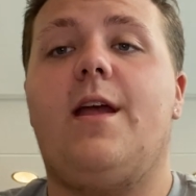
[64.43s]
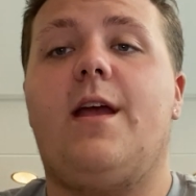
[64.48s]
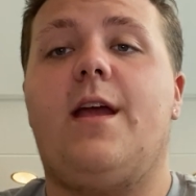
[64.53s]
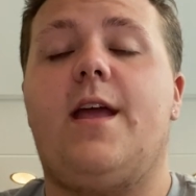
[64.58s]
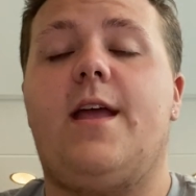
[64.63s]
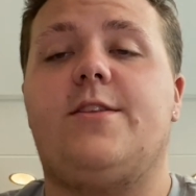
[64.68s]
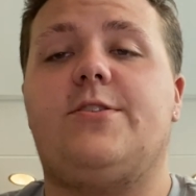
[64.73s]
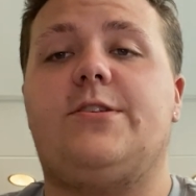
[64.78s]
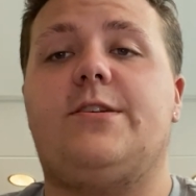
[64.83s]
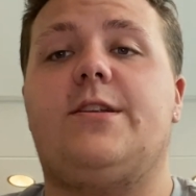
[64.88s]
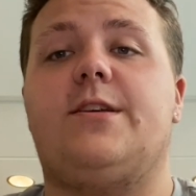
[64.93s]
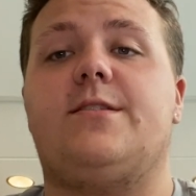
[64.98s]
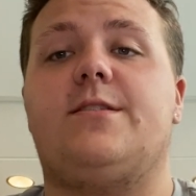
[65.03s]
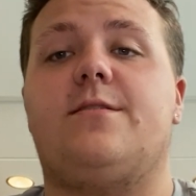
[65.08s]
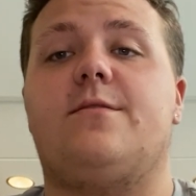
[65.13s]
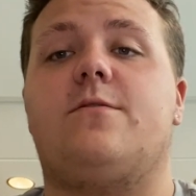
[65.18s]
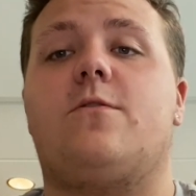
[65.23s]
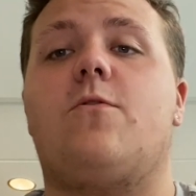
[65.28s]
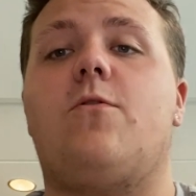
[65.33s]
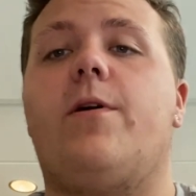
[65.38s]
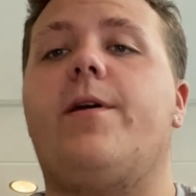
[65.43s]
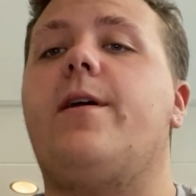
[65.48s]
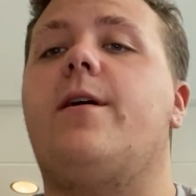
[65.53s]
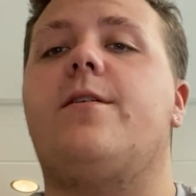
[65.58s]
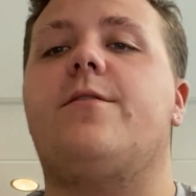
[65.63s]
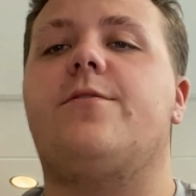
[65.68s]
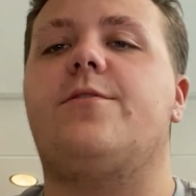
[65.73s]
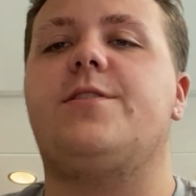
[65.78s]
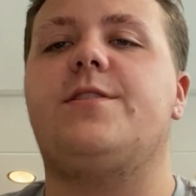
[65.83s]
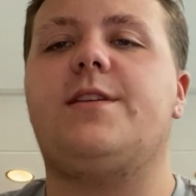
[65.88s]
and she doesn't quite
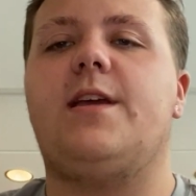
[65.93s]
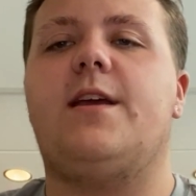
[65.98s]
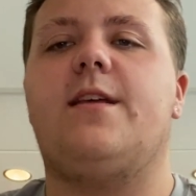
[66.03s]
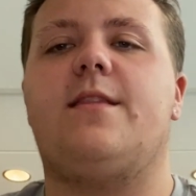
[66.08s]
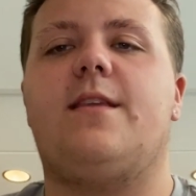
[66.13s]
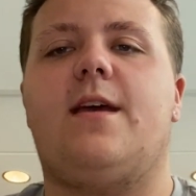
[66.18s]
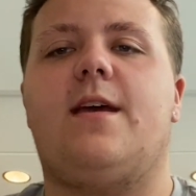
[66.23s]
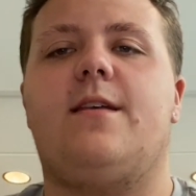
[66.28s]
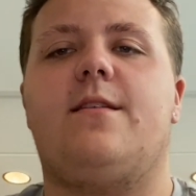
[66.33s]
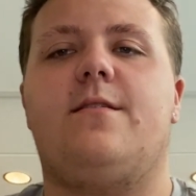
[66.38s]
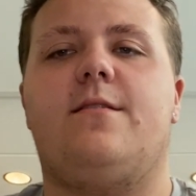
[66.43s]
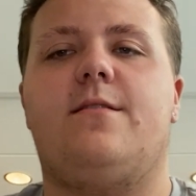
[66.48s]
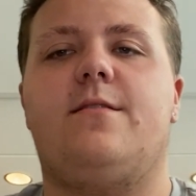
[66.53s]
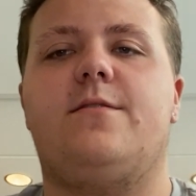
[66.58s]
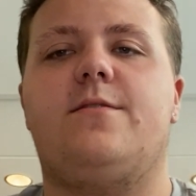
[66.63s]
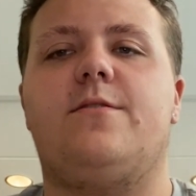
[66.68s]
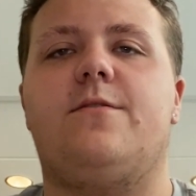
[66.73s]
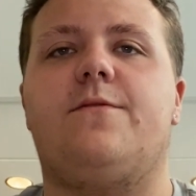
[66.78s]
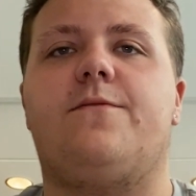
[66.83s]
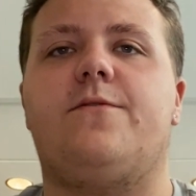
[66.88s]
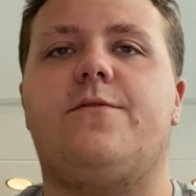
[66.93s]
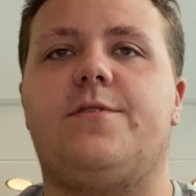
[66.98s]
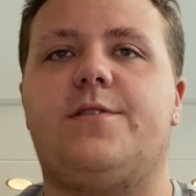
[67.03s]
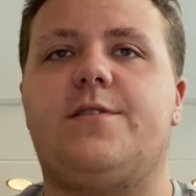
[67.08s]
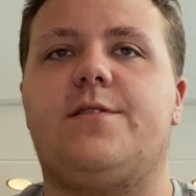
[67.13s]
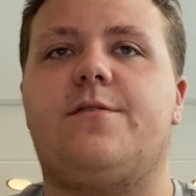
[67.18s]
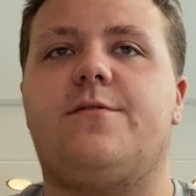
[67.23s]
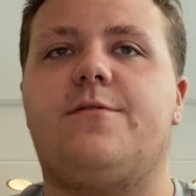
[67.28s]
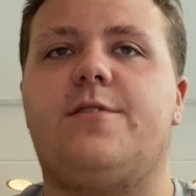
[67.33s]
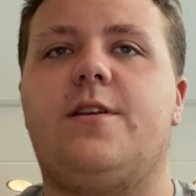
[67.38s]
understand that to the fullest
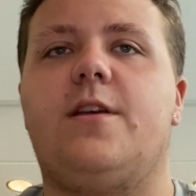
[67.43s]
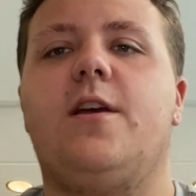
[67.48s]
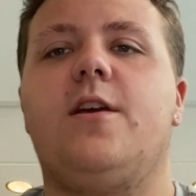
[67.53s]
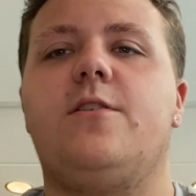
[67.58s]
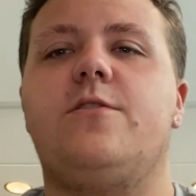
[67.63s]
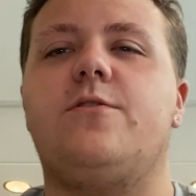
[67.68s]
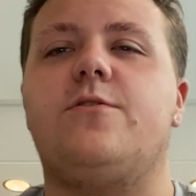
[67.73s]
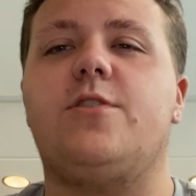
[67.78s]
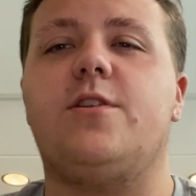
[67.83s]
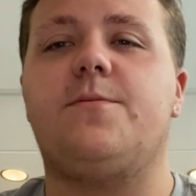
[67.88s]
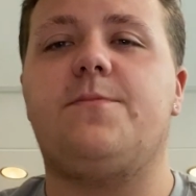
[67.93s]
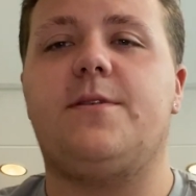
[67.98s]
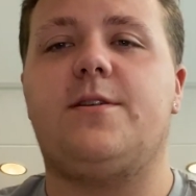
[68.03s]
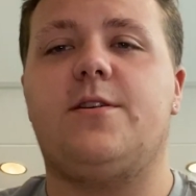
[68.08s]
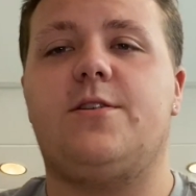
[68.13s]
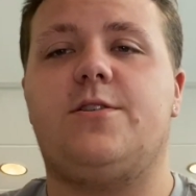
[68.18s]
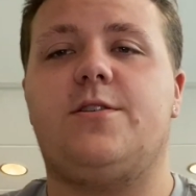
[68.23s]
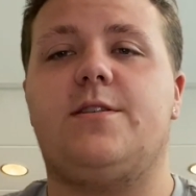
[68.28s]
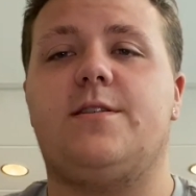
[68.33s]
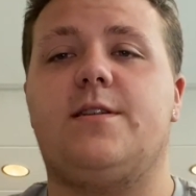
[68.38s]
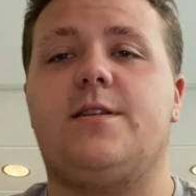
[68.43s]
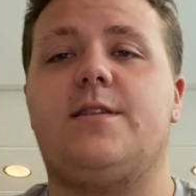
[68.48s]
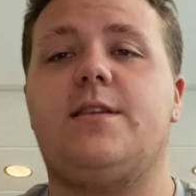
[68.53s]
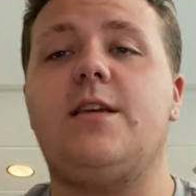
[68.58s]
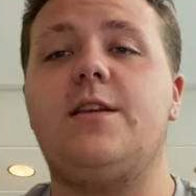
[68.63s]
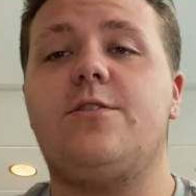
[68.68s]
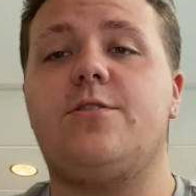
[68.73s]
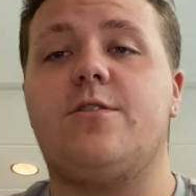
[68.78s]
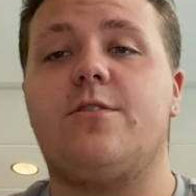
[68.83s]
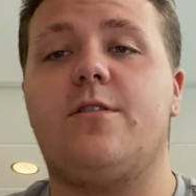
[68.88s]
degree. So just because she's a
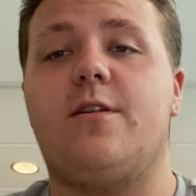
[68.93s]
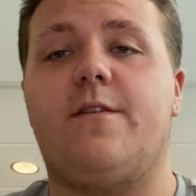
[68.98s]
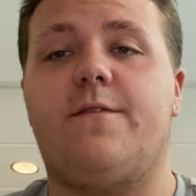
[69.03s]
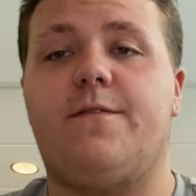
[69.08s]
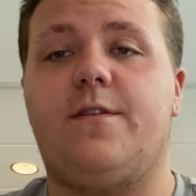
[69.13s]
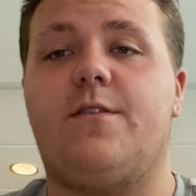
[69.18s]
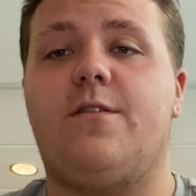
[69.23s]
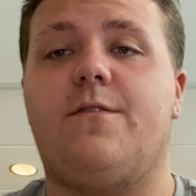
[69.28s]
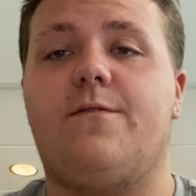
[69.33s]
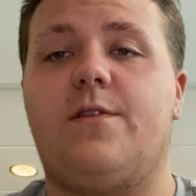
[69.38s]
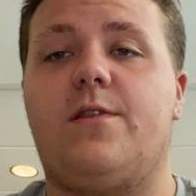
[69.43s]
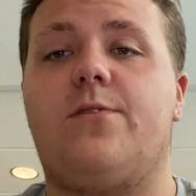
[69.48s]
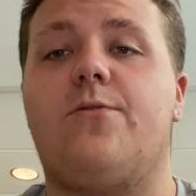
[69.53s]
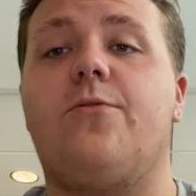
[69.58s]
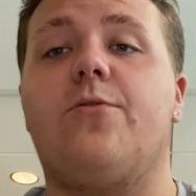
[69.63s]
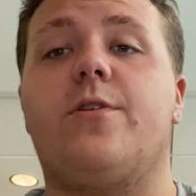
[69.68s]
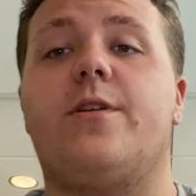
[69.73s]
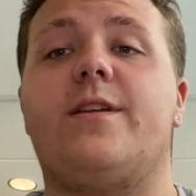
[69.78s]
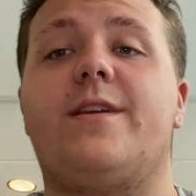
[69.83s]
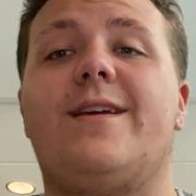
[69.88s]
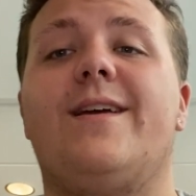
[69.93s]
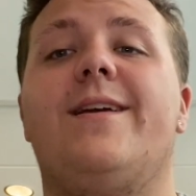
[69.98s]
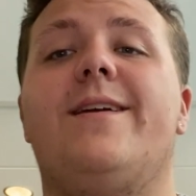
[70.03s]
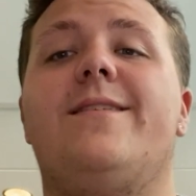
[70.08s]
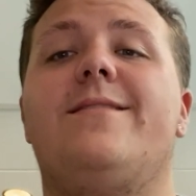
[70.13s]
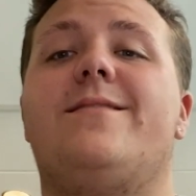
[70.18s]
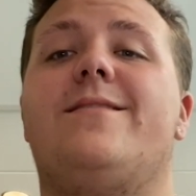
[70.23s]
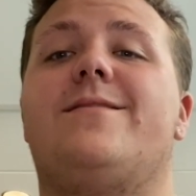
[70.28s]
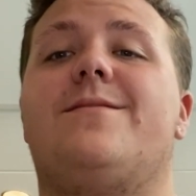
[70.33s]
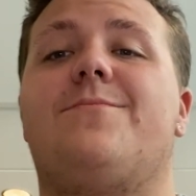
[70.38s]
teacher, a figure of authority,
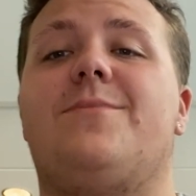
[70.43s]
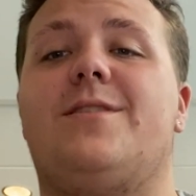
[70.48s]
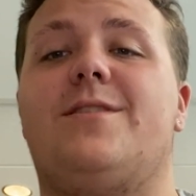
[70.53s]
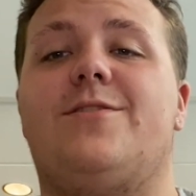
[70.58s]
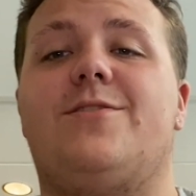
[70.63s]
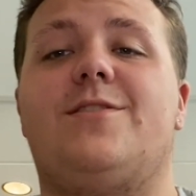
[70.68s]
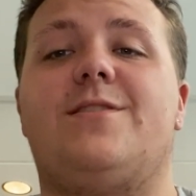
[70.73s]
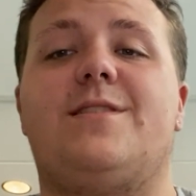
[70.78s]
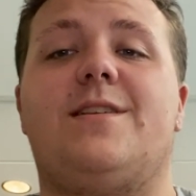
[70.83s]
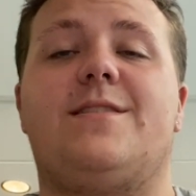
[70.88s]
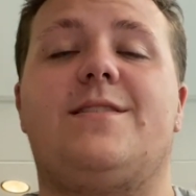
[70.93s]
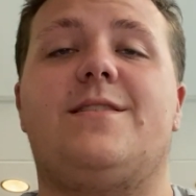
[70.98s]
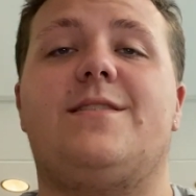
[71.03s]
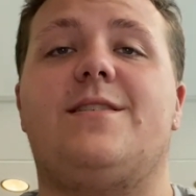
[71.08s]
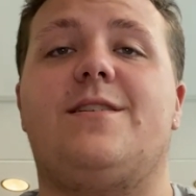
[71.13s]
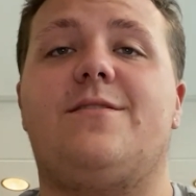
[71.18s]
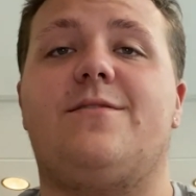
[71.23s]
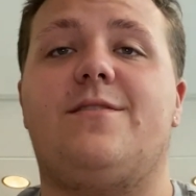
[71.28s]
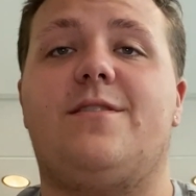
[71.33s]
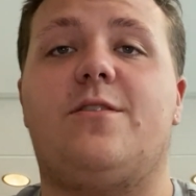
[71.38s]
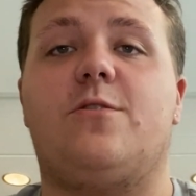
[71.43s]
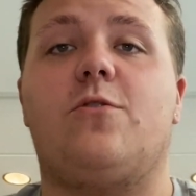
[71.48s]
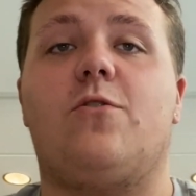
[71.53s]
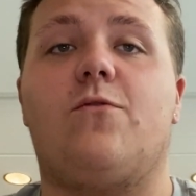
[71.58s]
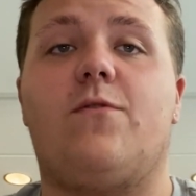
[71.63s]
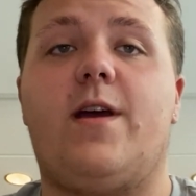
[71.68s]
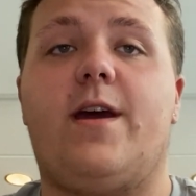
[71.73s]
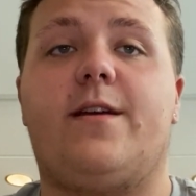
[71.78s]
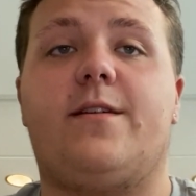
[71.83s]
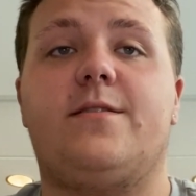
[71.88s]
doesn't mean that she's necessarily
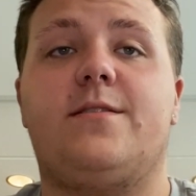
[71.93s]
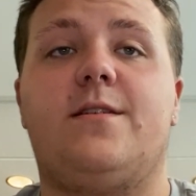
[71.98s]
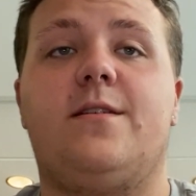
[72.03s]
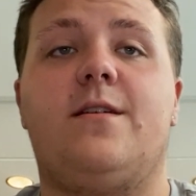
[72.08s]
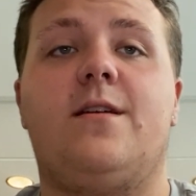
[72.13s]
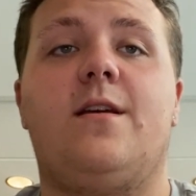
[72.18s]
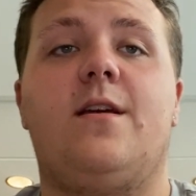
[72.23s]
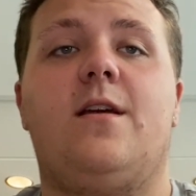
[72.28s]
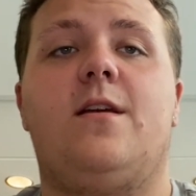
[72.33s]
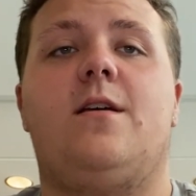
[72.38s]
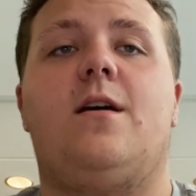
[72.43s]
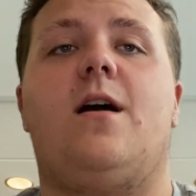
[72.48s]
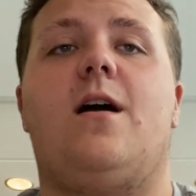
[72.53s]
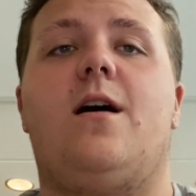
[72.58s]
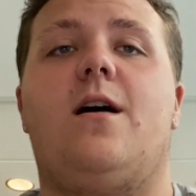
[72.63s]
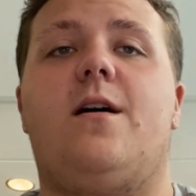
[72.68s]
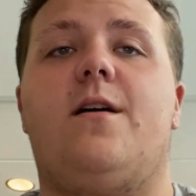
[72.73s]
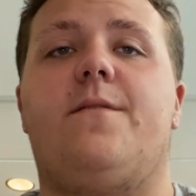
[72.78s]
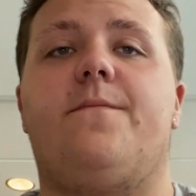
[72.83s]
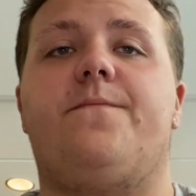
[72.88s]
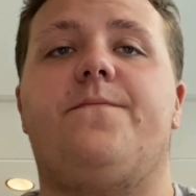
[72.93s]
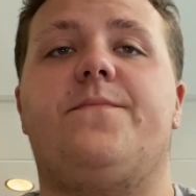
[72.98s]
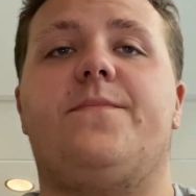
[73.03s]
correct. As